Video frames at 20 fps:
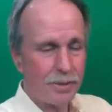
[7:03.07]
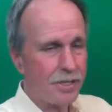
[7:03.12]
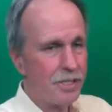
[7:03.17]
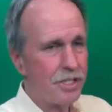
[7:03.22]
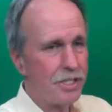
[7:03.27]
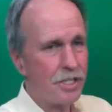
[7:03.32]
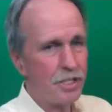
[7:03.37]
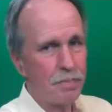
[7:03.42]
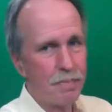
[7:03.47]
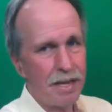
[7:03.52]

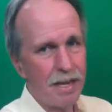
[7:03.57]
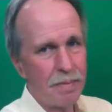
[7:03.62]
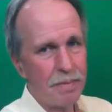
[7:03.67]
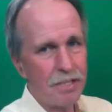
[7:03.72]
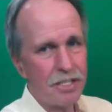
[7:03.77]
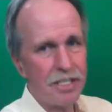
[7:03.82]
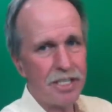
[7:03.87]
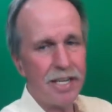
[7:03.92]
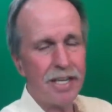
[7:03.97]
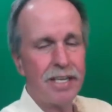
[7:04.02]
This is Bob
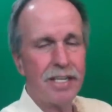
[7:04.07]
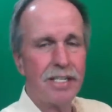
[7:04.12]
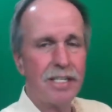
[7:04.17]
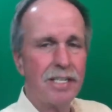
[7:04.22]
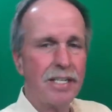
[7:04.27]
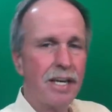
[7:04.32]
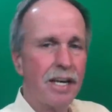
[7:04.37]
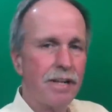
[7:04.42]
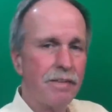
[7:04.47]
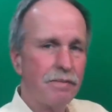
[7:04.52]
the Science
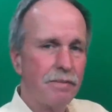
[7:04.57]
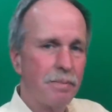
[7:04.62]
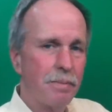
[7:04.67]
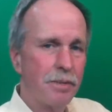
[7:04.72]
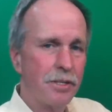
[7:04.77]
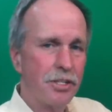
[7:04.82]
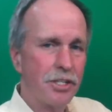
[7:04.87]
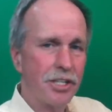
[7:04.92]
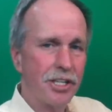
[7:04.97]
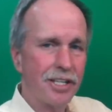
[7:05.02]
Guy from
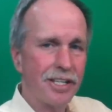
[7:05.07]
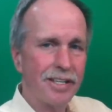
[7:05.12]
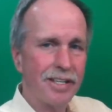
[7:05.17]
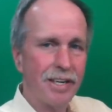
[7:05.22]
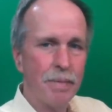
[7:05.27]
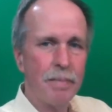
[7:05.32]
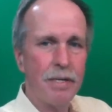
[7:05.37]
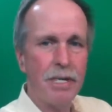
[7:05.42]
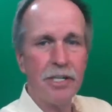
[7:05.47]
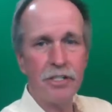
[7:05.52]
Michigan.
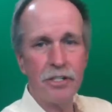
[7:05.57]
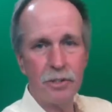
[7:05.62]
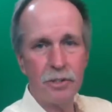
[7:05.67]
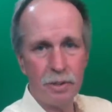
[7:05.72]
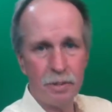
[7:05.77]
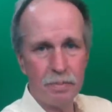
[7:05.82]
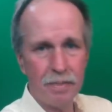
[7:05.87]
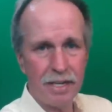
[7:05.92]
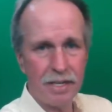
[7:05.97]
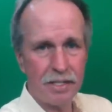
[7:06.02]
I'm an
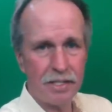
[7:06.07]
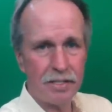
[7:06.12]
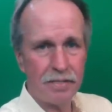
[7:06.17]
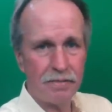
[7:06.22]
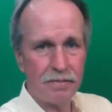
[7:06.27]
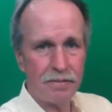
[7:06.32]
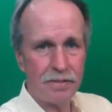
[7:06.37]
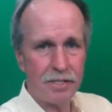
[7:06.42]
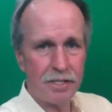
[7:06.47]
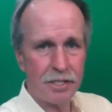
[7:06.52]
internal
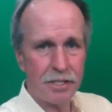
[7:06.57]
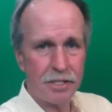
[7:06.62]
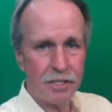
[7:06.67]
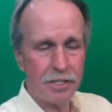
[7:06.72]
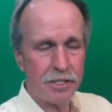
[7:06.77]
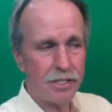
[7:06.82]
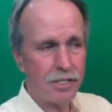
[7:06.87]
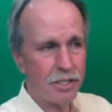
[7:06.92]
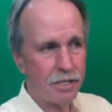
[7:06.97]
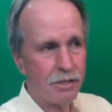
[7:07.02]
medicine
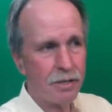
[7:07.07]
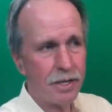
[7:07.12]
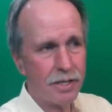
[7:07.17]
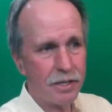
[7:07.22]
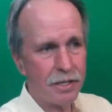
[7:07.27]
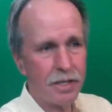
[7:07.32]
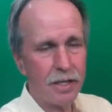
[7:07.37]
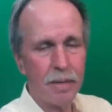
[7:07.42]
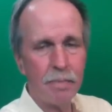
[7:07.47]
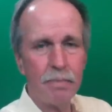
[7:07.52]
physician, so I
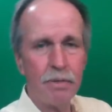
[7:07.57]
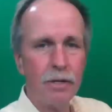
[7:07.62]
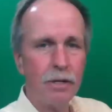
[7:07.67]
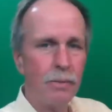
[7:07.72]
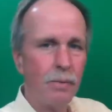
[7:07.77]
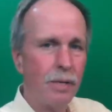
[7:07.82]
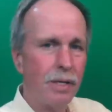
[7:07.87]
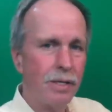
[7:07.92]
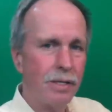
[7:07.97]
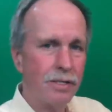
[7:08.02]
think I'm pretty
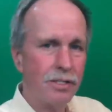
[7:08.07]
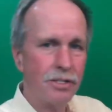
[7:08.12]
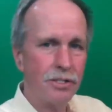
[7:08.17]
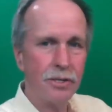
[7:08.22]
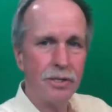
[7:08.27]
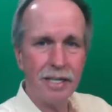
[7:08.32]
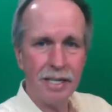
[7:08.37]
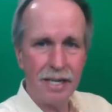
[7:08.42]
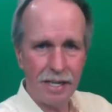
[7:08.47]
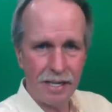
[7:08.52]
well
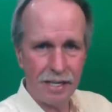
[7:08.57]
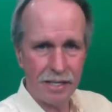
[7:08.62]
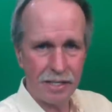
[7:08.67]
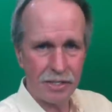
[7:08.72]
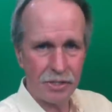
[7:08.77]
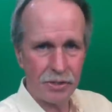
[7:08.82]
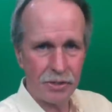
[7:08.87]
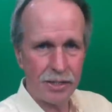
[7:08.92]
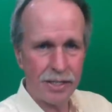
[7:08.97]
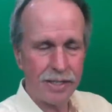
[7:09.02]
suited to
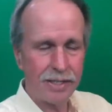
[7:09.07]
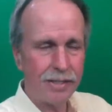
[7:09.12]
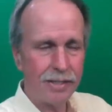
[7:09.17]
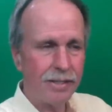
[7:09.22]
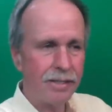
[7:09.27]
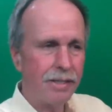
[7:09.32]
answer it.